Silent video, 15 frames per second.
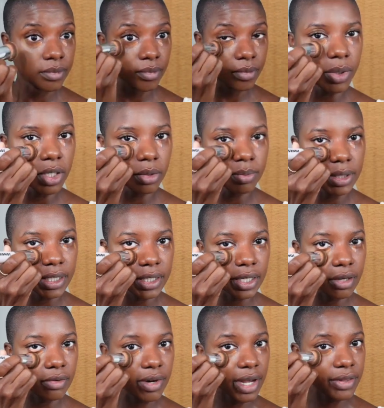When you're
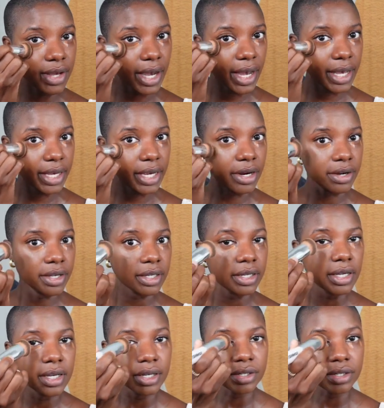blending around the eye area,